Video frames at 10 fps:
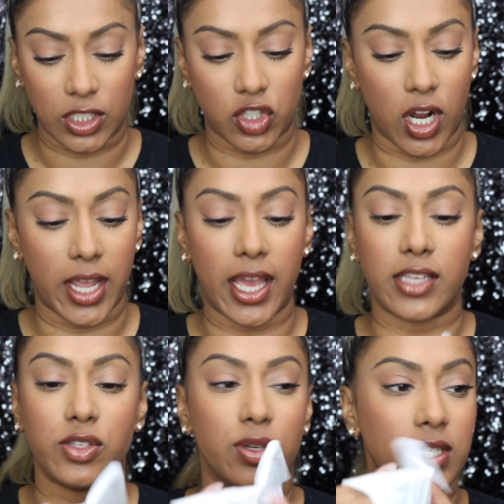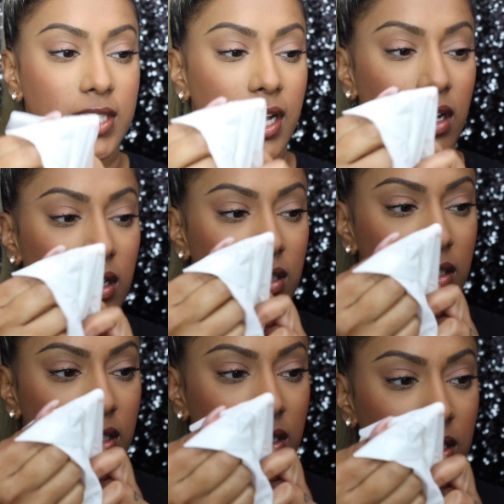dry, as you can tell
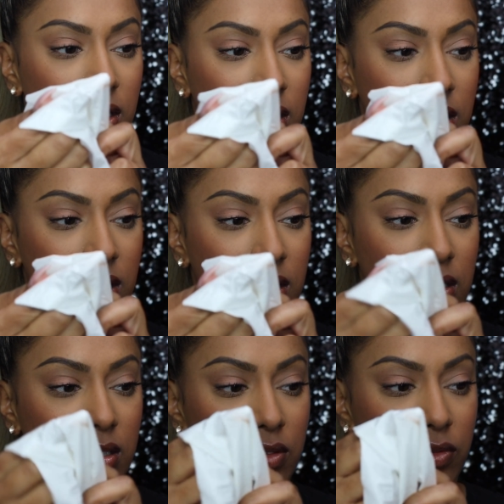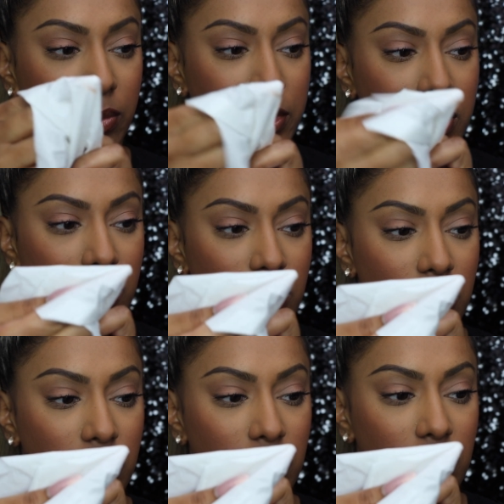from the
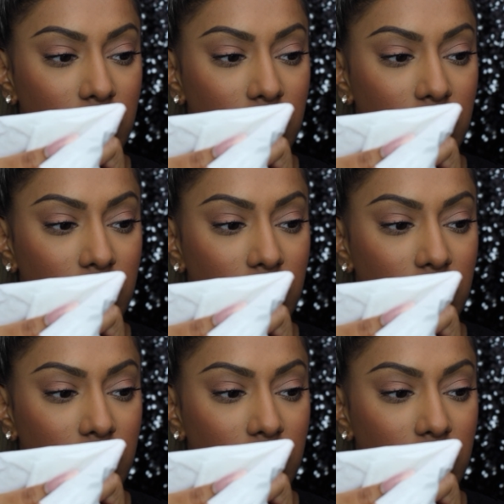tissue.